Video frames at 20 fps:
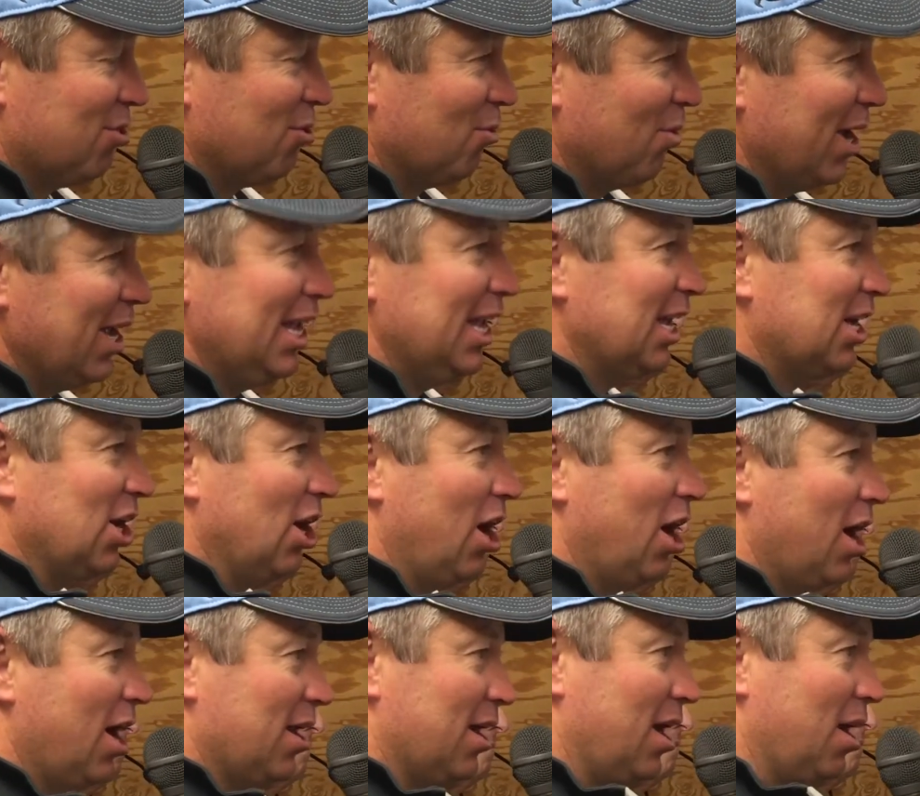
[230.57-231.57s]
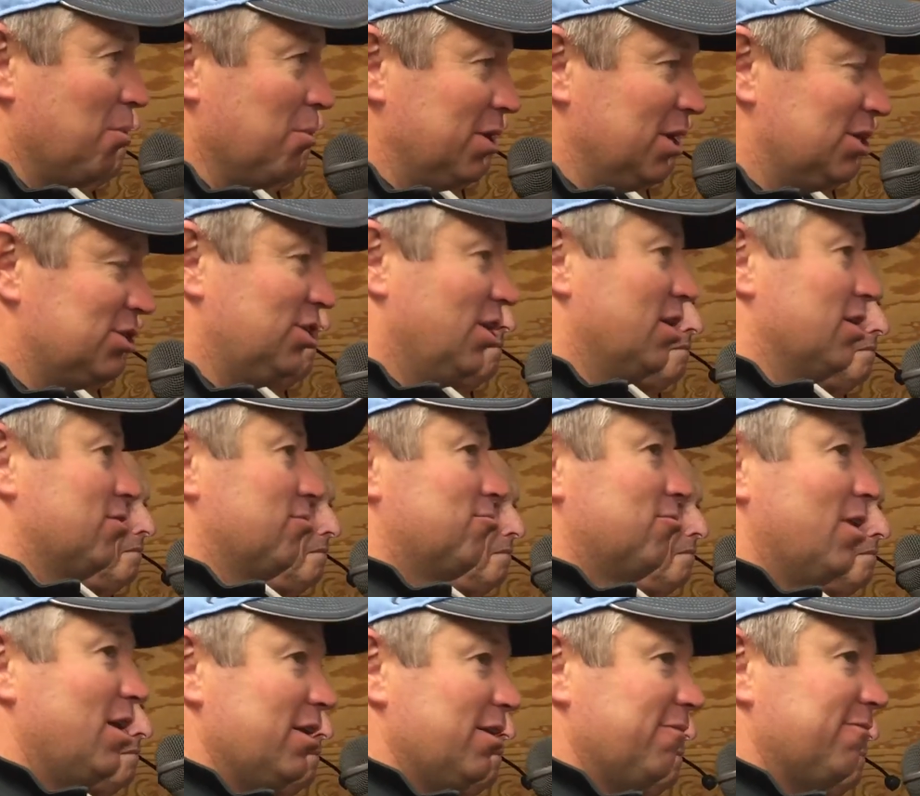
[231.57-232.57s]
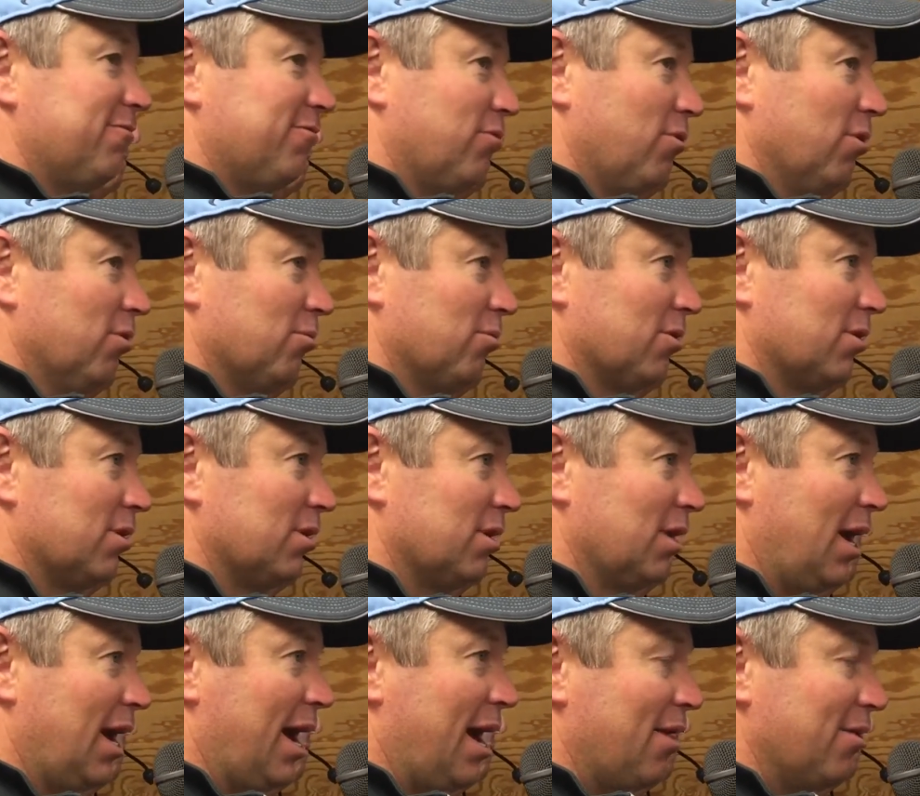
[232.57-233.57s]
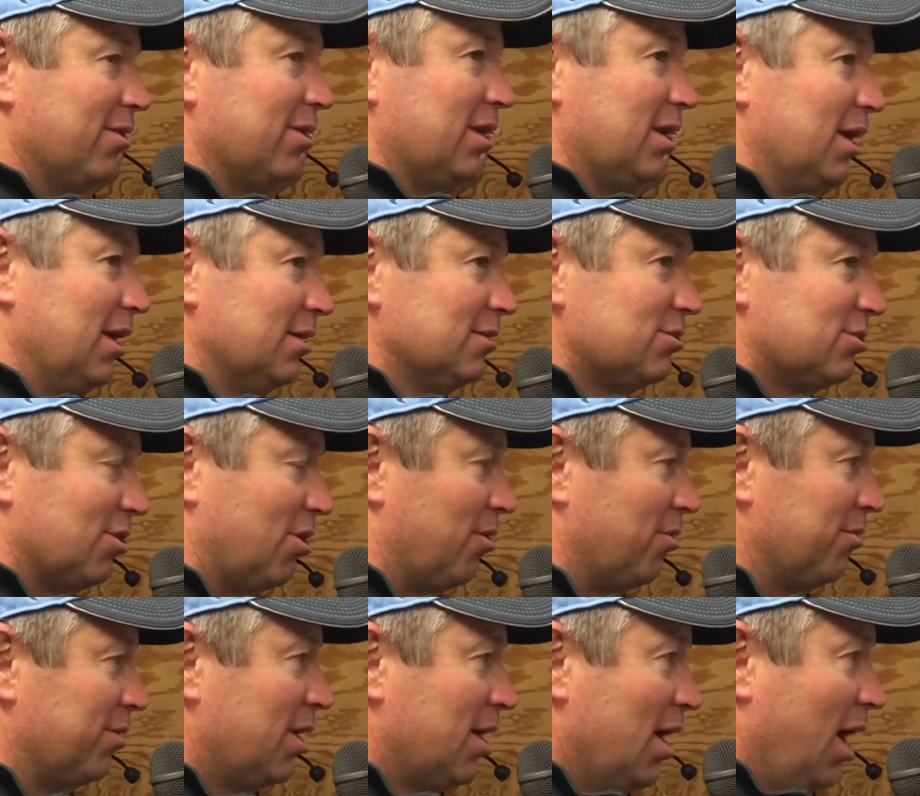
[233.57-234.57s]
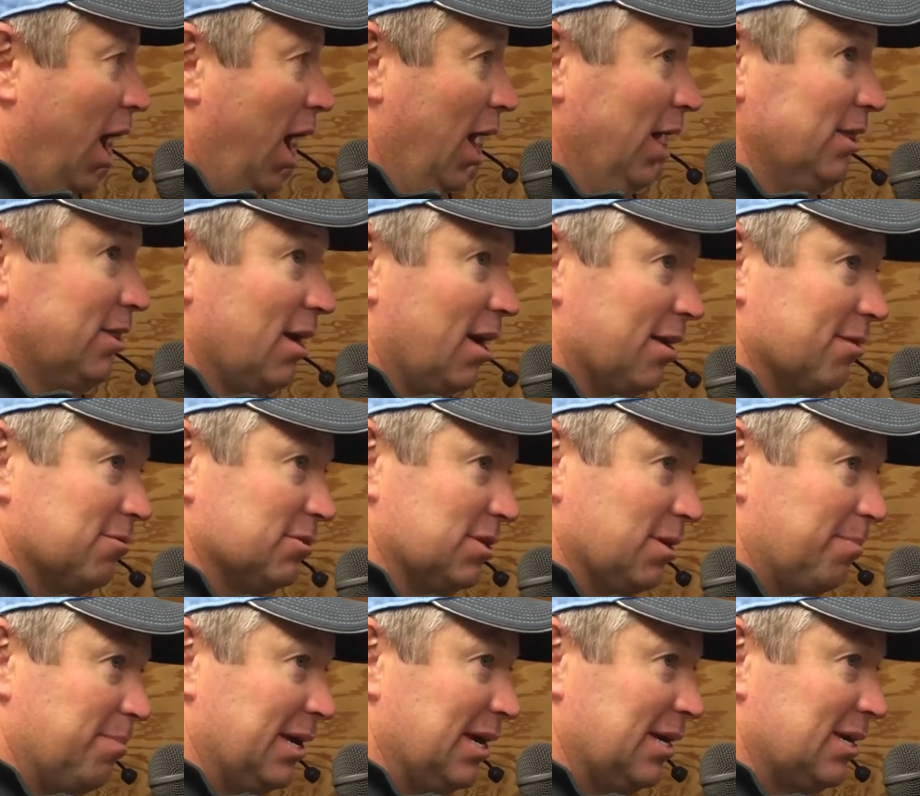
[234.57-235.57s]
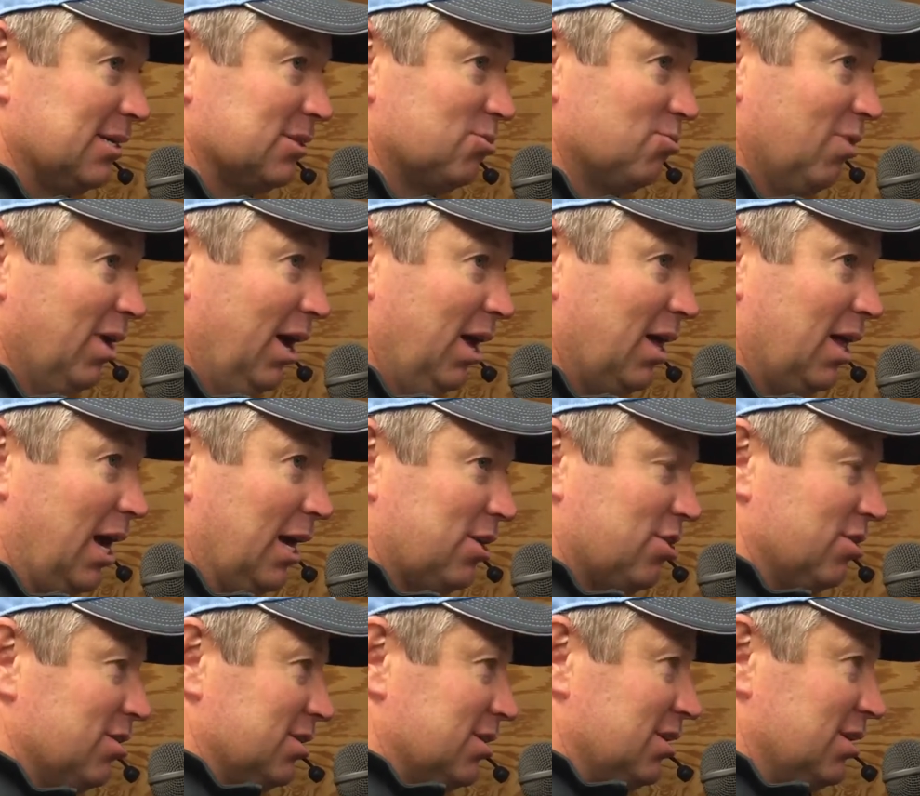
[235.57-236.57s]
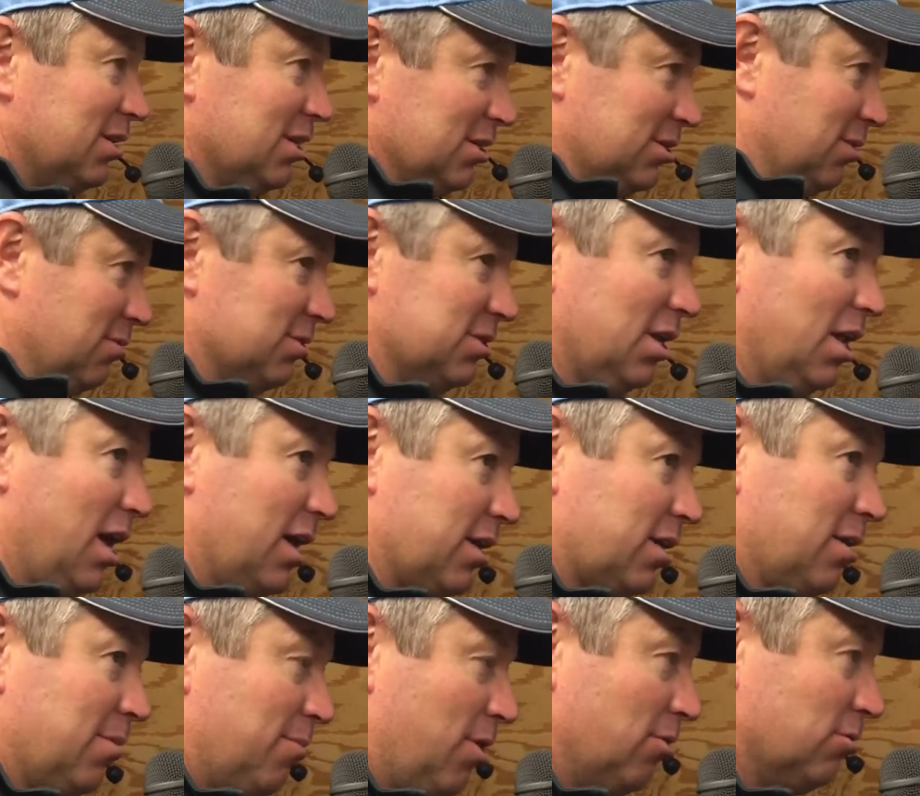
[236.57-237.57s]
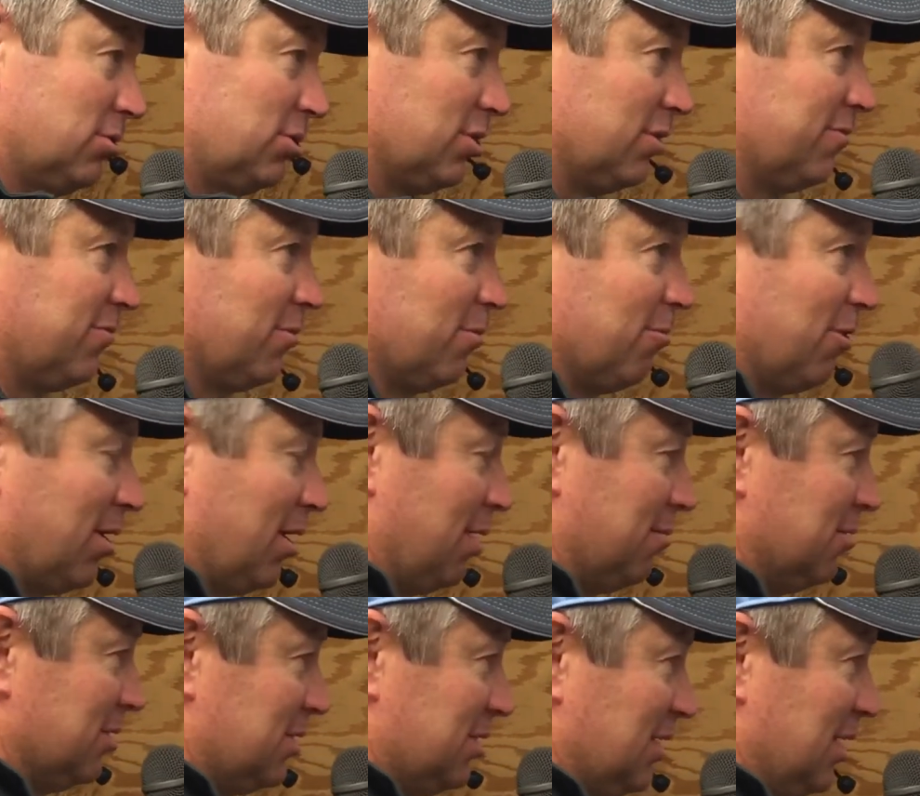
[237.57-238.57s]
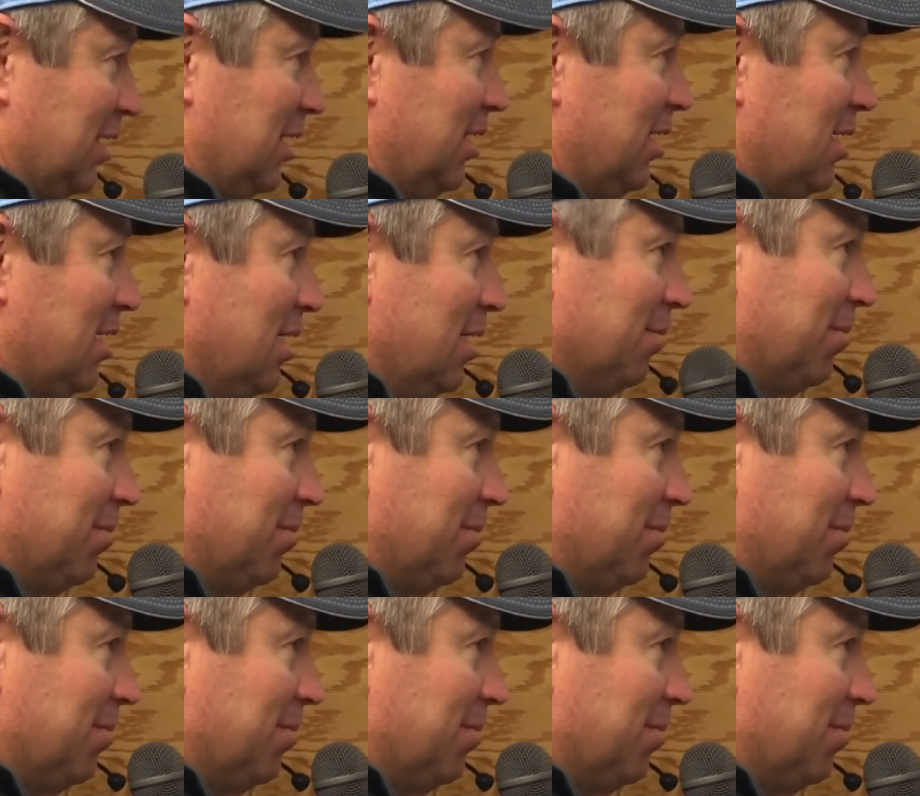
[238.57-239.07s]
The way he caught it, and when he started running forward out of the end zone, I thought it was a pick as well. I couldn't, because there was a lot of commotion from where I was sitting.